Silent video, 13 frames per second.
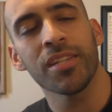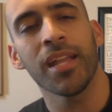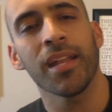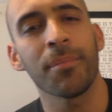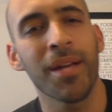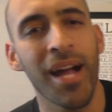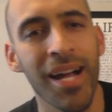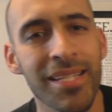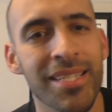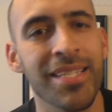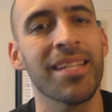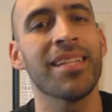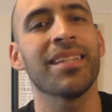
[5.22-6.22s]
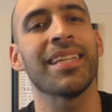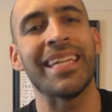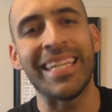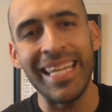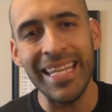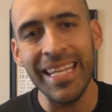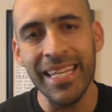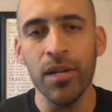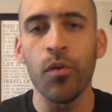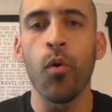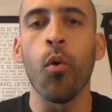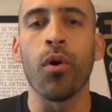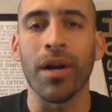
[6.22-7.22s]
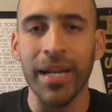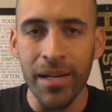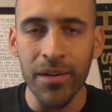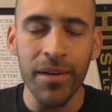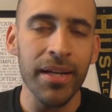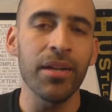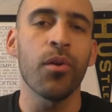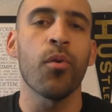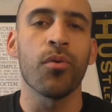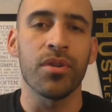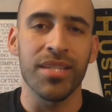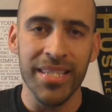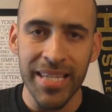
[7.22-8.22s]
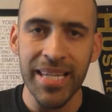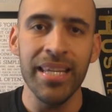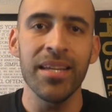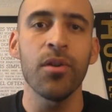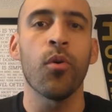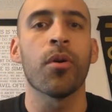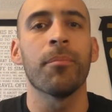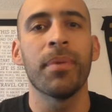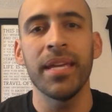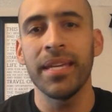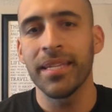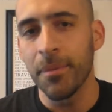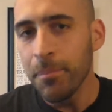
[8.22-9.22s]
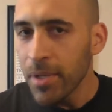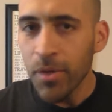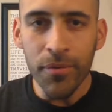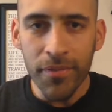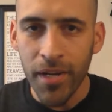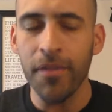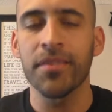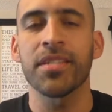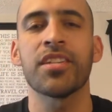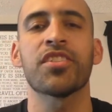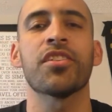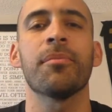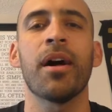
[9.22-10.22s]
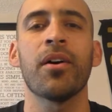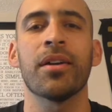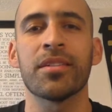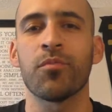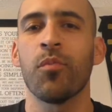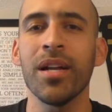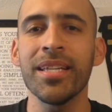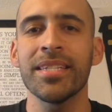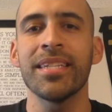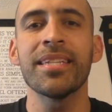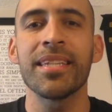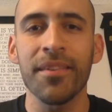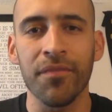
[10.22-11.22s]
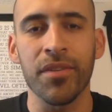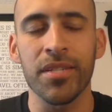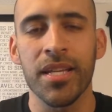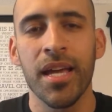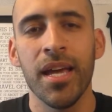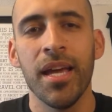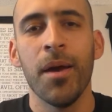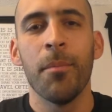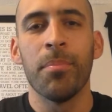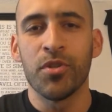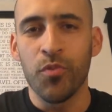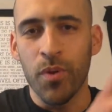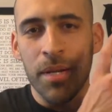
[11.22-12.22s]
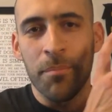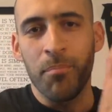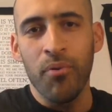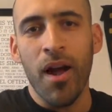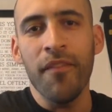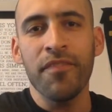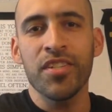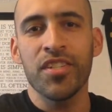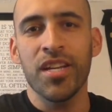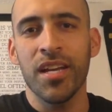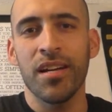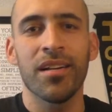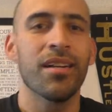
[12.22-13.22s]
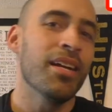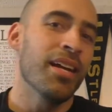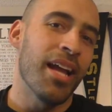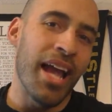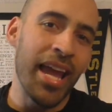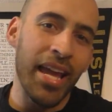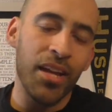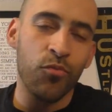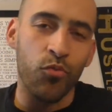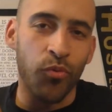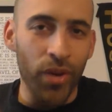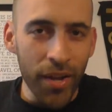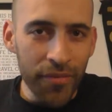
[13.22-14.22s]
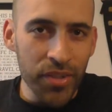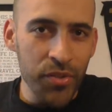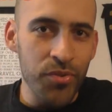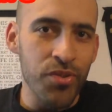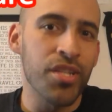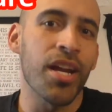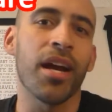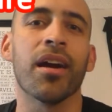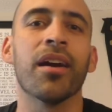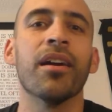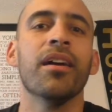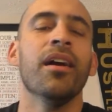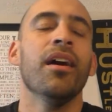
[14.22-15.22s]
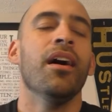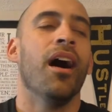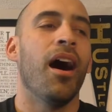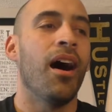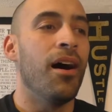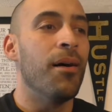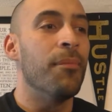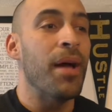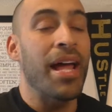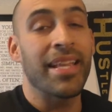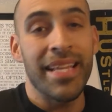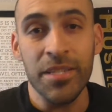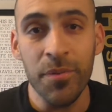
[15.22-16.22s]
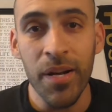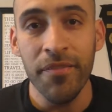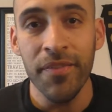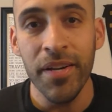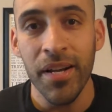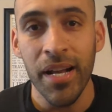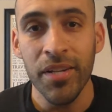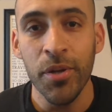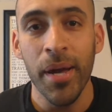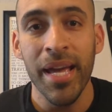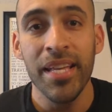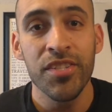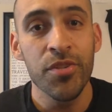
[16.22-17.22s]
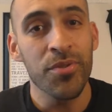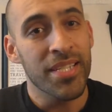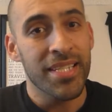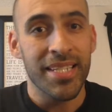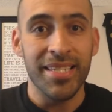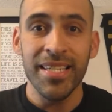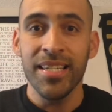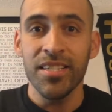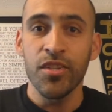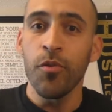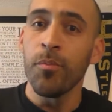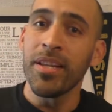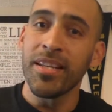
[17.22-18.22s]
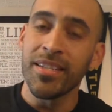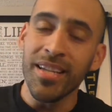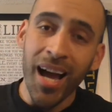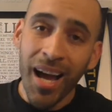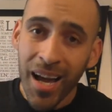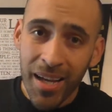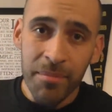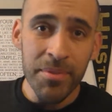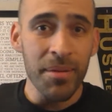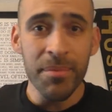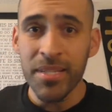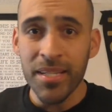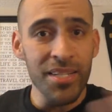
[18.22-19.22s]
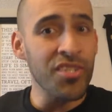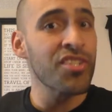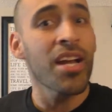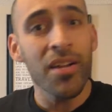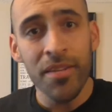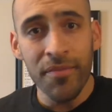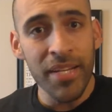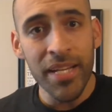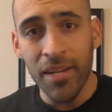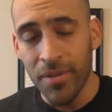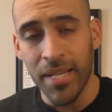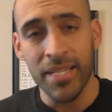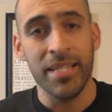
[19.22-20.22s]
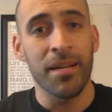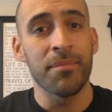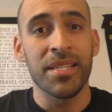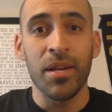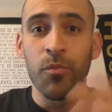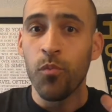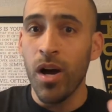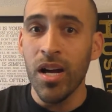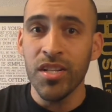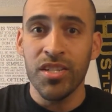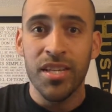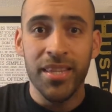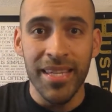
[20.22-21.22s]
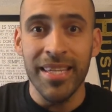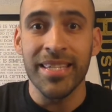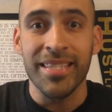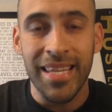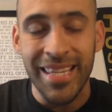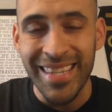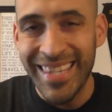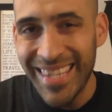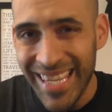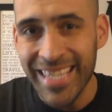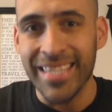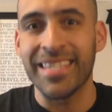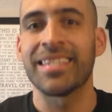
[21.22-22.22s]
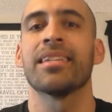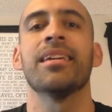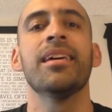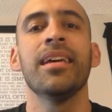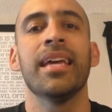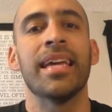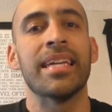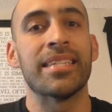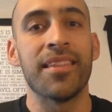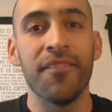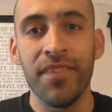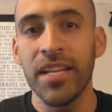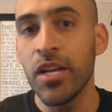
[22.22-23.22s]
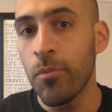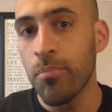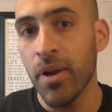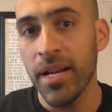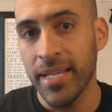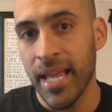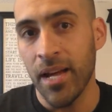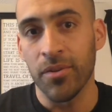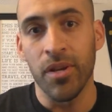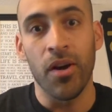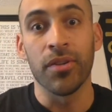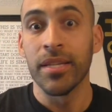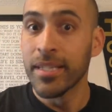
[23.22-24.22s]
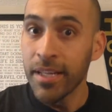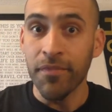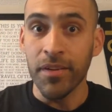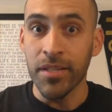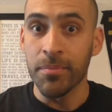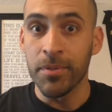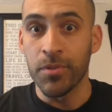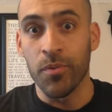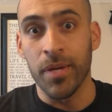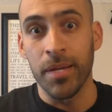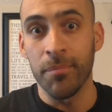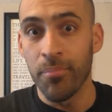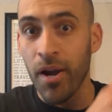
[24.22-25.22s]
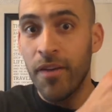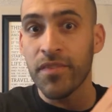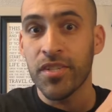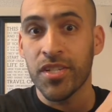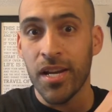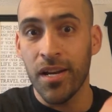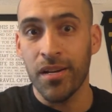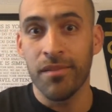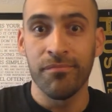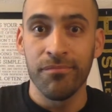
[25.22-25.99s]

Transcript: that I'm constantly getting or hearing or seeing or being in the middle of a conversation about is what is the difference between profit share and revenue share? And that's what I figured I'd go ahead and do. Since I see it so many times, I'm just going to share the video next time and say, watch this. And this is the video breakdown on the difference between profit share